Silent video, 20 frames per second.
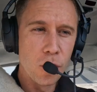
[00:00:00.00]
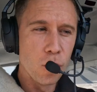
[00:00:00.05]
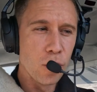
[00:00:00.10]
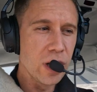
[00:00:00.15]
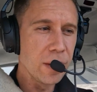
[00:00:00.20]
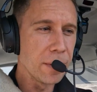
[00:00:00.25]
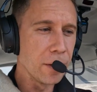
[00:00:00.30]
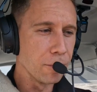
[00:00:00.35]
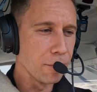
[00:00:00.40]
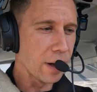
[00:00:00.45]
We
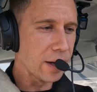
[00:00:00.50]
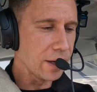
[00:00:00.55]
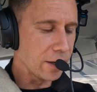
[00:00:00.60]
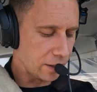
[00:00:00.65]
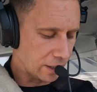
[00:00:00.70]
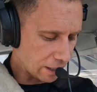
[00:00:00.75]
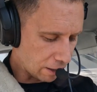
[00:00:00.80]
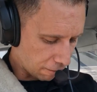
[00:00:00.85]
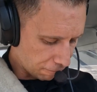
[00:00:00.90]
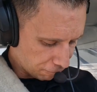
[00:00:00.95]
need to be ready to
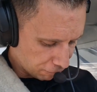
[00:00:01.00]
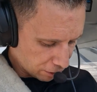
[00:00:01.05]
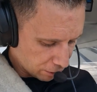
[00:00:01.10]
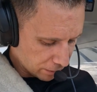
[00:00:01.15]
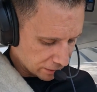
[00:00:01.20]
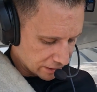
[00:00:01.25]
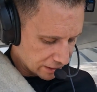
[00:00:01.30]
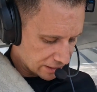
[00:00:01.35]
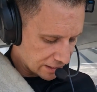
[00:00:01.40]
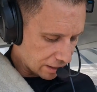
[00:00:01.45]
get our
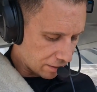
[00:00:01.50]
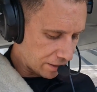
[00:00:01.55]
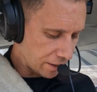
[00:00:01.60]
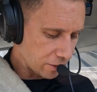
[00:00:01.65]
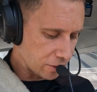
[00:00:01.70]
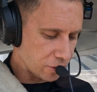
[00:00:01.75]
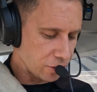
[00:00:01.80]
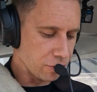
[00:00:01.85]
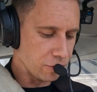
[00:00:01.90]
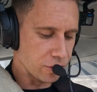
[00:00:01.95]
frequencies down
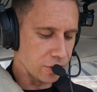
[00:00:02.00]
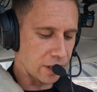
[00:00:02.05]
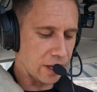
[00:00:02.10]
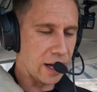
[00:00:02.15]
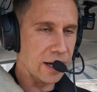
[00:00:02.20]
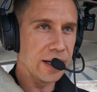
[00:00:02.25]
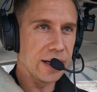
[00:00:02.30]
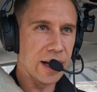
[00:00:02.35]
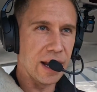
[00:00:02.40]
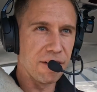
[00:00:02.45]
here too, so I
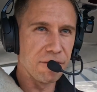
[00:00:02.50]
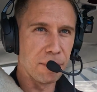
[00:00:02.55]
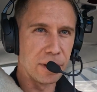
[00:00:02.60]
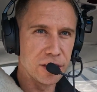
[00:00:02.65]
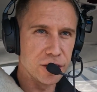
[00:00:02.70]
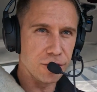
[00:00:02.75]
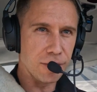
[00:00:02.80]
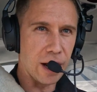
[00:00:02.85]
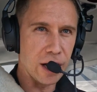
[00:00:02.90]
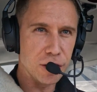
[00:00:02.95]
kind of need to have my
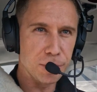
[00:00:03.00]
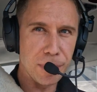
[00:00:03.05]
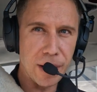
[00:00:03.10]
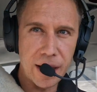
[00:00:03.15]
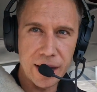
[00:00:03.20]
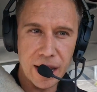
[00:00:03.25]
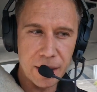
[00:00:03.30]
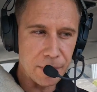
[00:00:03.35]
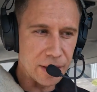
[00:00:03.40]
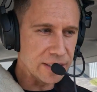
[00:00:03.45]
scratch
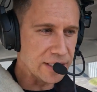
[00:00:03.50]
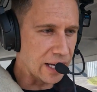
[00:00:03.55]
pad and my